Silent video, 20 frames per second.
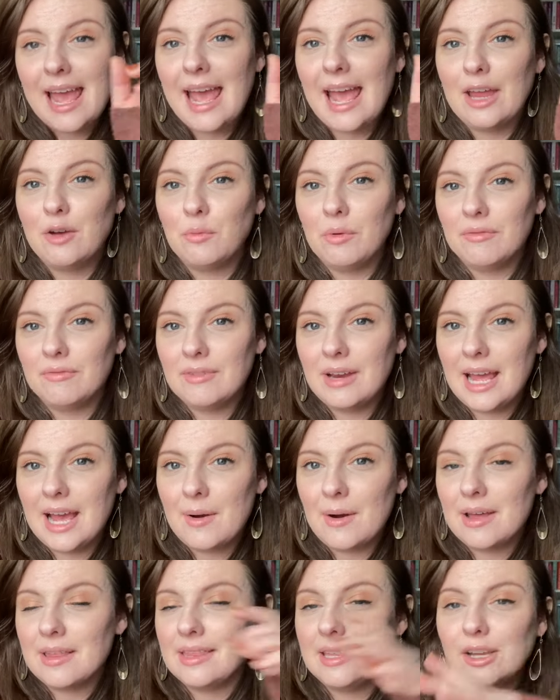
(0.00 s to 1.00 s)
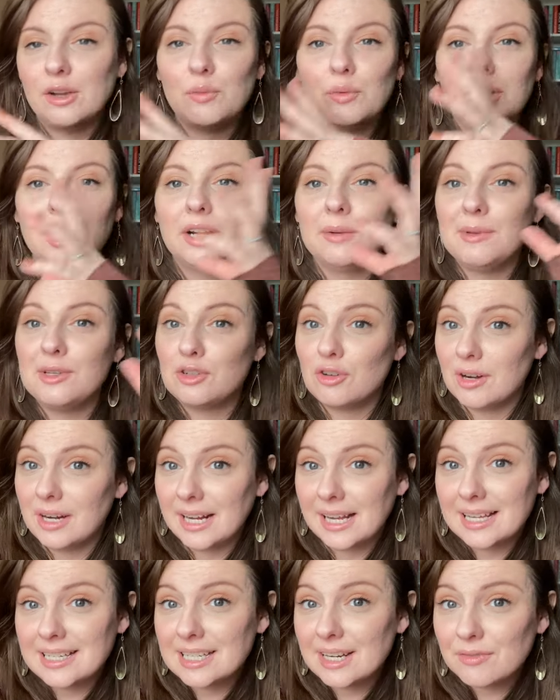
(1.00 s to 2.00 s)
and we've now, I think we're going to be
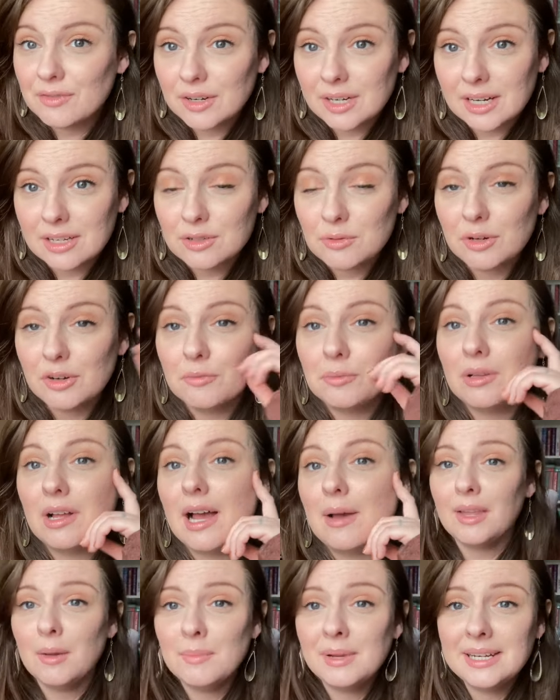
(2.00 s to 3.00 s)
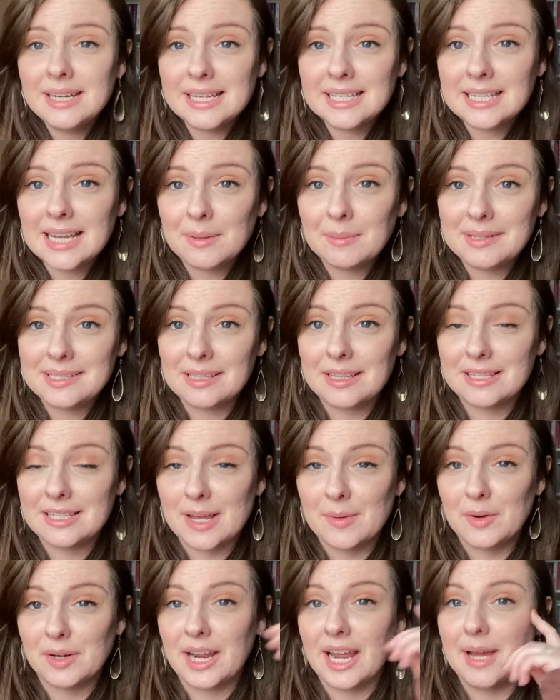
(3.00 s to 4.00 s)
starting a different sort of plot, but it does take place at the
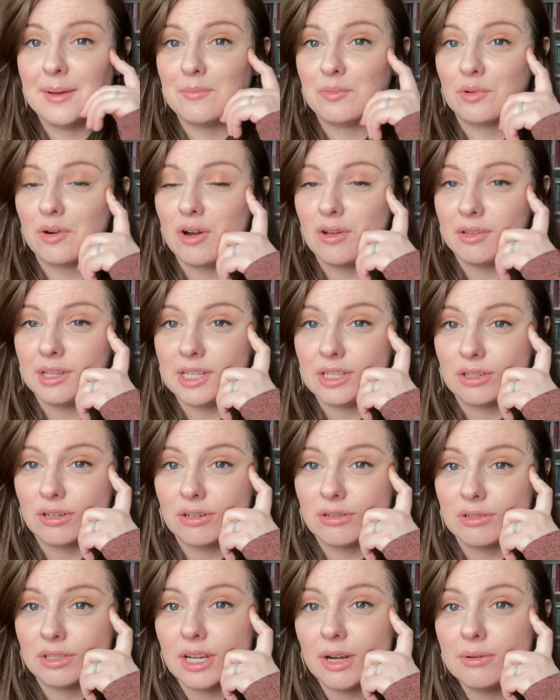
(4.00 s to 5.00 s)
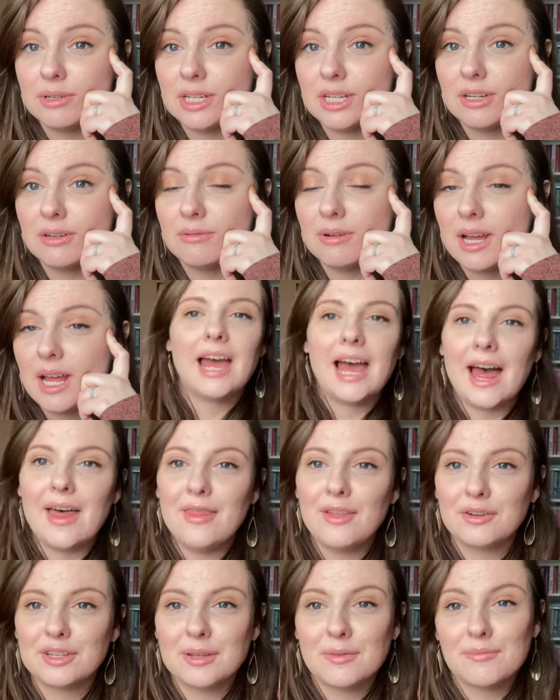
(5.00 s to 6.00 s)
summer camp where all these girls go to,
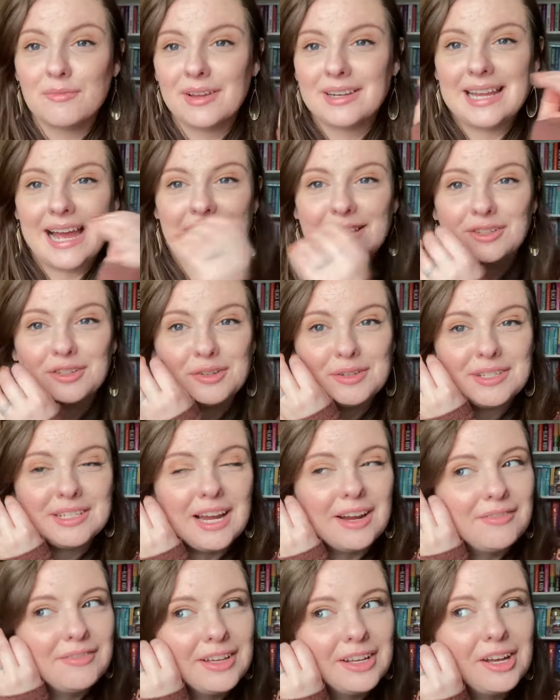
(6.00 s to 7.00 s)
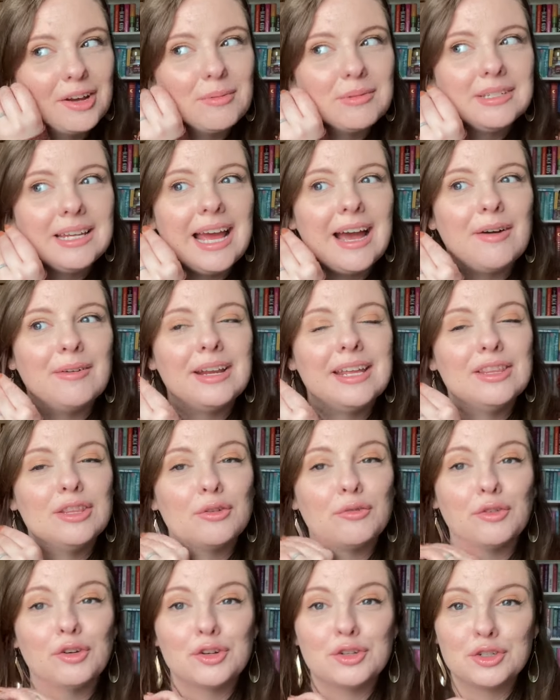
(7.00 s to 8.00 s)
and there's some fantastical stuff that goes down in
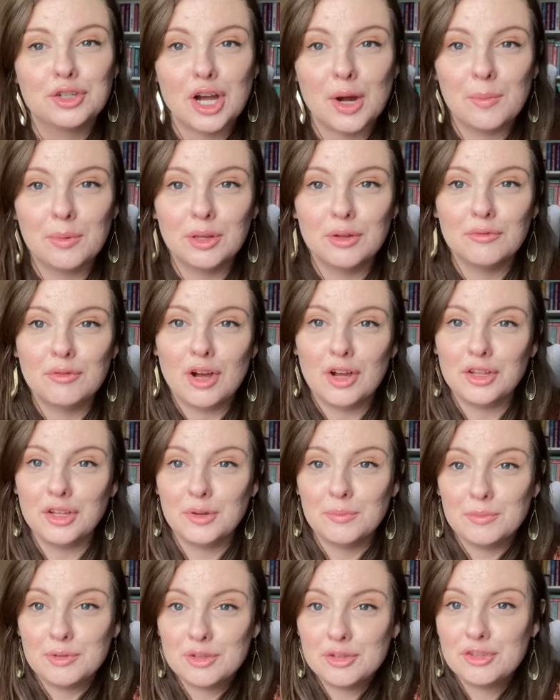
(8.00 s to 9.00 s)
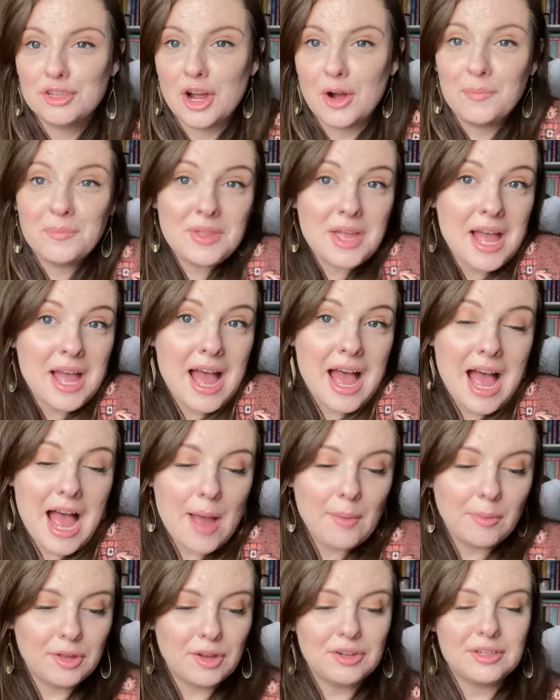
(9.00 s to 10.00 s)
the first couple of volumes. So
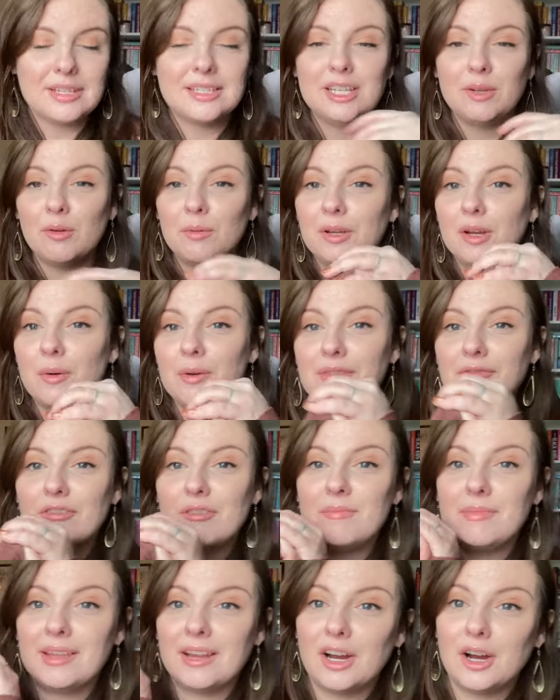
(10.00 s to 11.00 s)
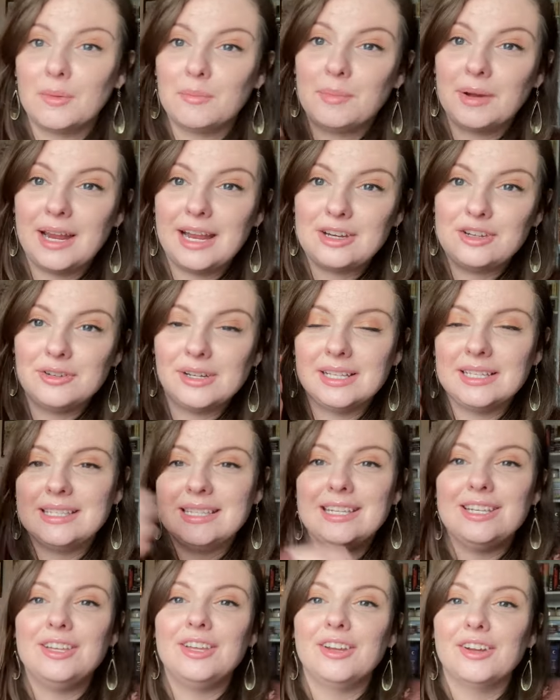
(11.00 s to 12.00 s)
I'm curious to see where we go with from there, but as you can
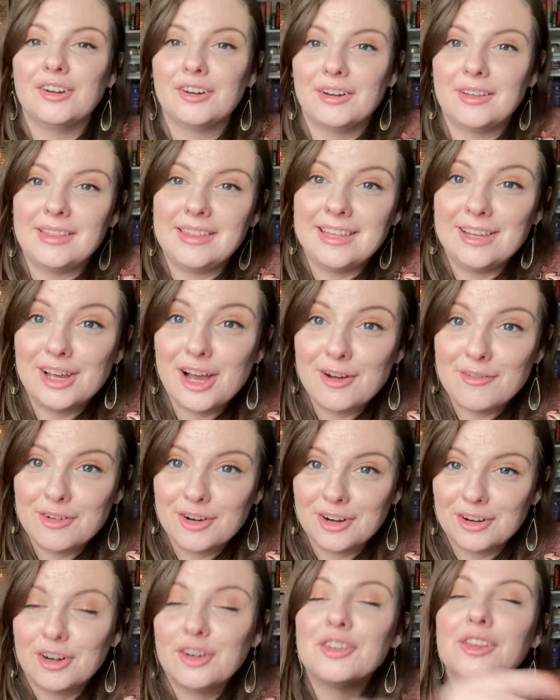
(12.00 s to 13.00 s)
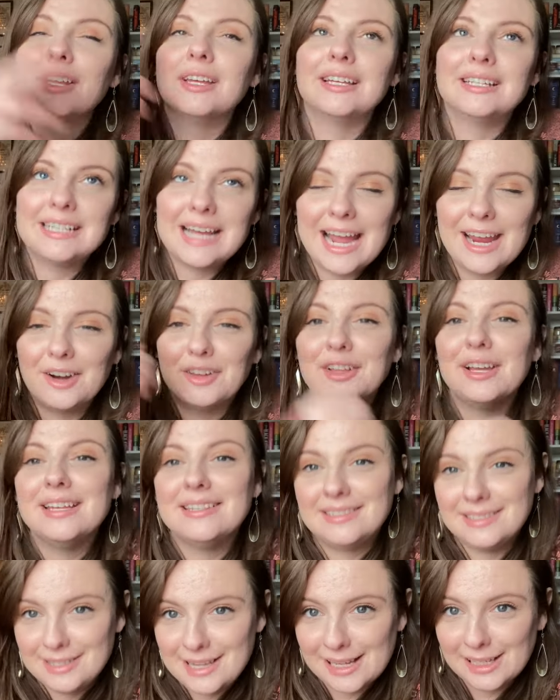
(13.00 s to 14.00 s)
see here, the cover, or the title,
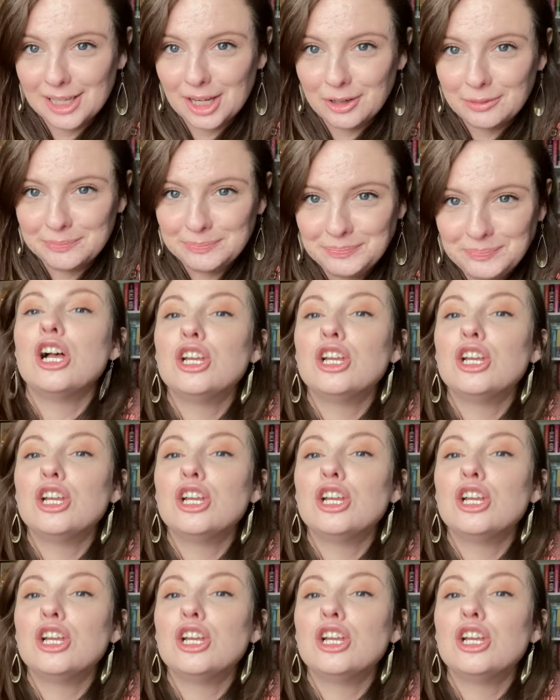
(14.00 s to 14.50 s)
is yellow.